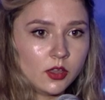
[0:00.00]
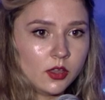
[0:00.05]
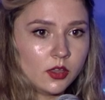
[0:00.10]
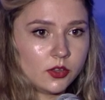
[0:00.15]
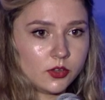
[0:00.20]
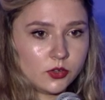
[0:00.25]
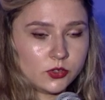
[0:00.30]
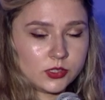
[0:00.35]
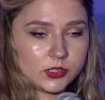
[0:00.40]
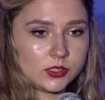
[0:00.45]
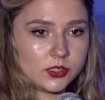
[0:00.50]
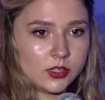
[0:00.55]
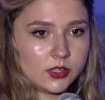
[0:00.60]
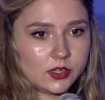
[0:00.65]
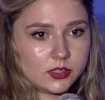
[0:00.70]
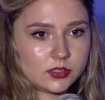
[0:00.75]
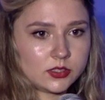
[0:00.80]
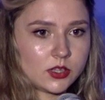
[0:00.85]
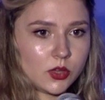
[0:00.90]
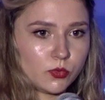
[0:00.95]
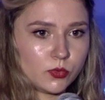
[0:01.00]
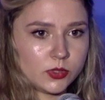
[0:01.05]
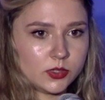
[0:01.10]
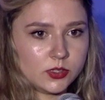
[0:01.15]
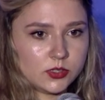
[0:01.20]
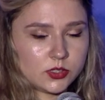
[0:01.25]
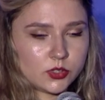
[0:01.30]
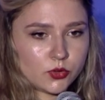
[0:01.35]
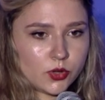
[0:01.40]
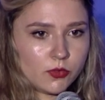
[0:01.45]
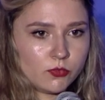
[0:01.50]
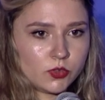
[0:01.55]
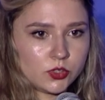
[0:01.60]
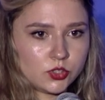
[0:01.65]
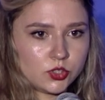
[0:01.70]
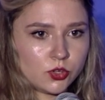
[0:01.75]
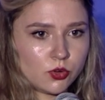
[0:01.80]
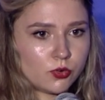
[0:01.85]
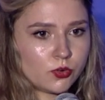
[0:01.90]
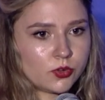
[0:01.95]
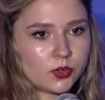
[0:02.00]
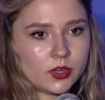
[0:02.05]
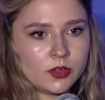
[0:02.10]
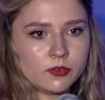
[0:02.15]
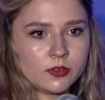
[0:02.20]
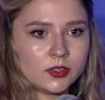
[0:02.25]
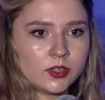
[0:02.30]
you see that someone is a refugee or even